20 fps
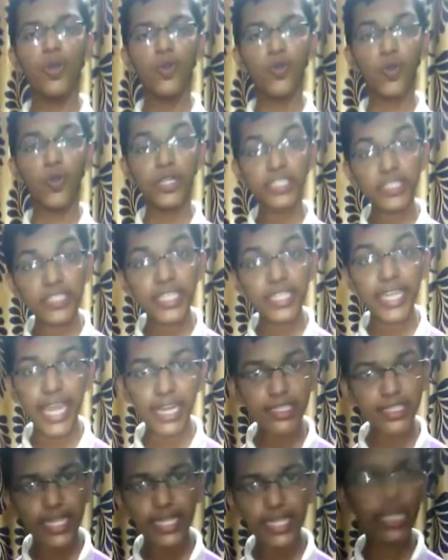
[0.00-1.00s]
What are the
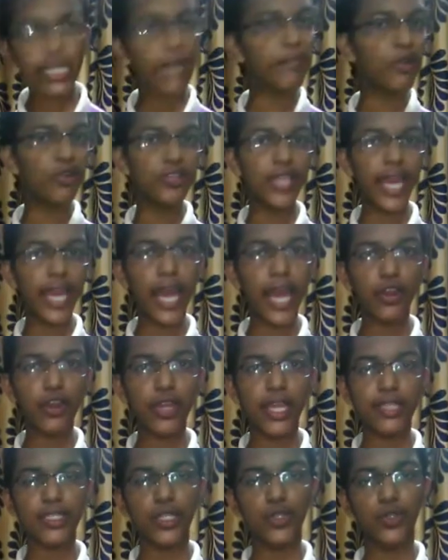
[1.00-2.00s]
concerns about the
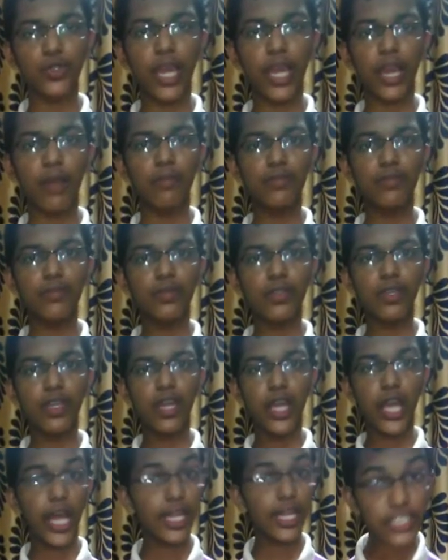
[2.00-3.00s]
Arogya Setu app?
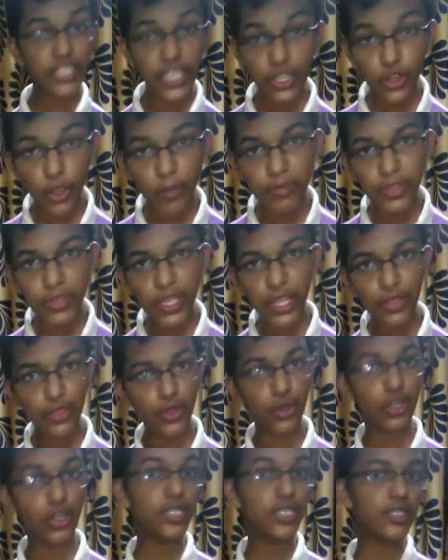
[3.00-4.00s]
As you know,
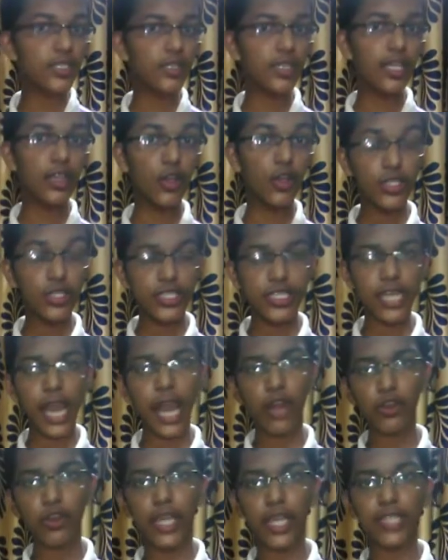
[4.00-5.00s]
the recently launched
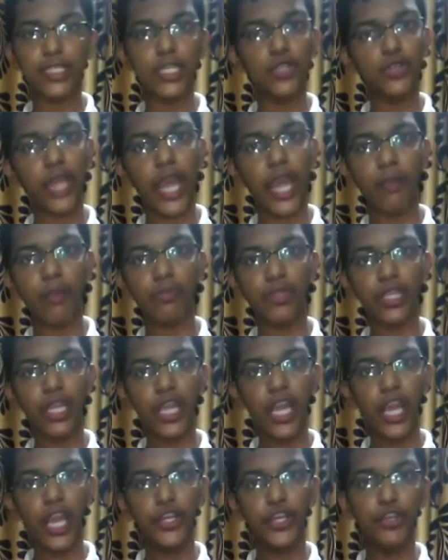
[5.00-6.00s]
Arogya Setu app,
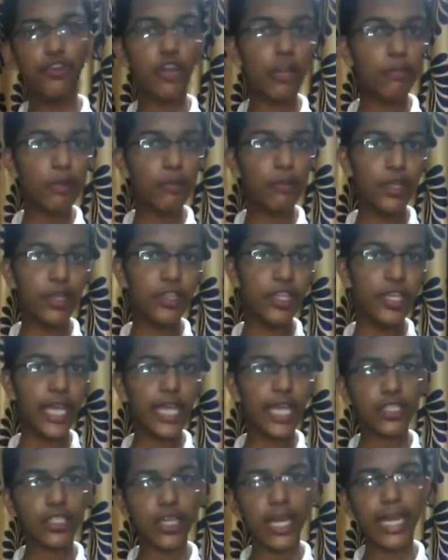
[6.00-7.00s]
developed by the
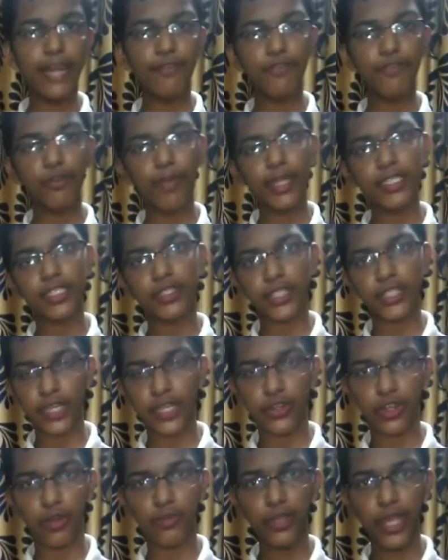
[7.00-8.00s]
National Informatics
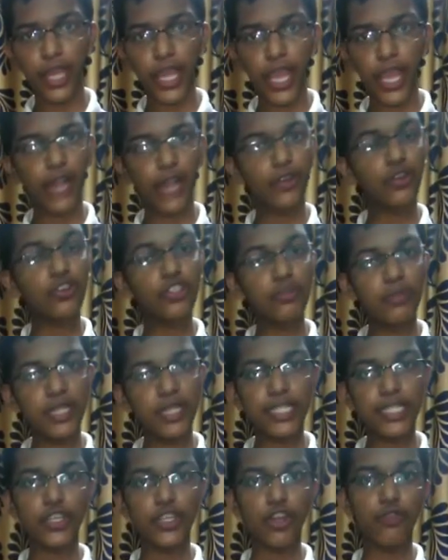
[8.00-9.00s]
Center under the
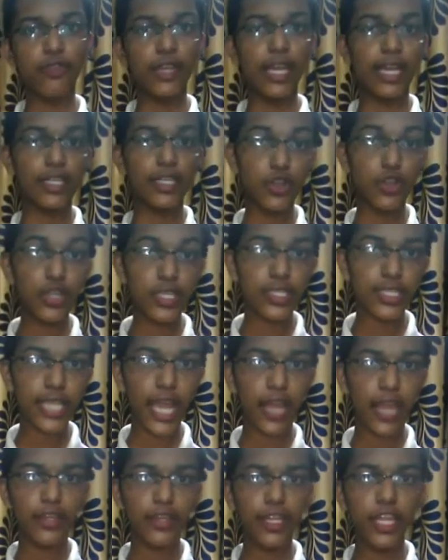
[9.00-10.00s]
Ministry of Electronics
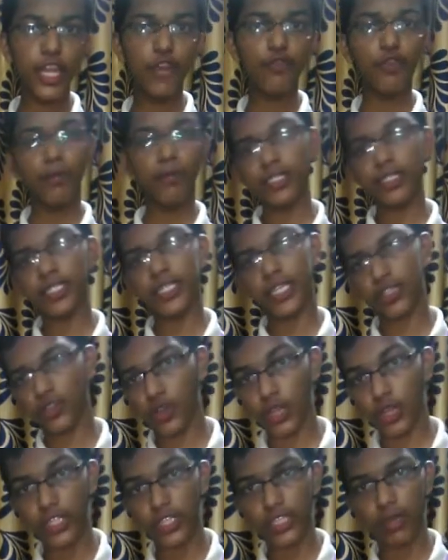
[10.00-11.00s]
and Information
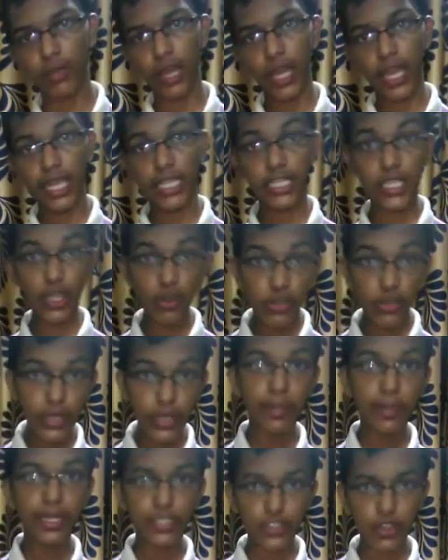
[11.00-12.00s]
Technology, is now in the
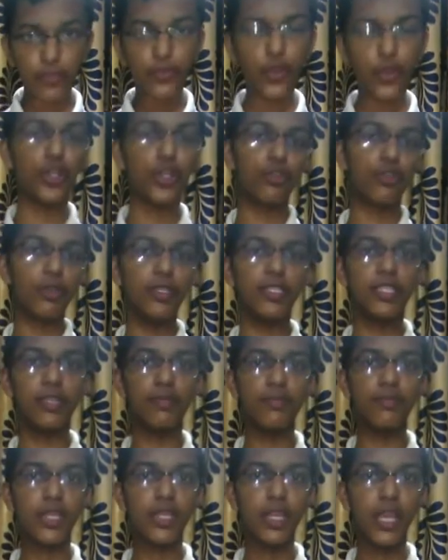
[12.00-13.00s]
midst of controversy.
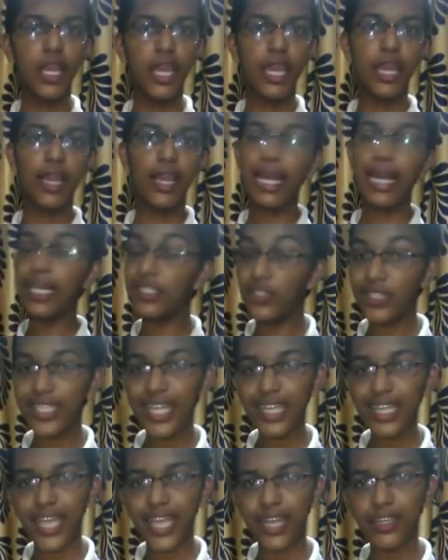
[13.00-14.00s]
Glad to
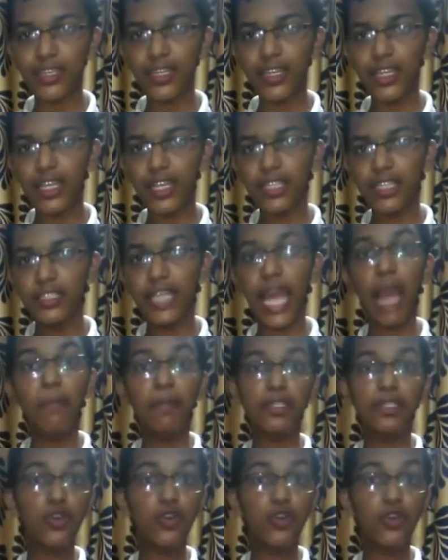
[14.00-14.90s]
say that the app has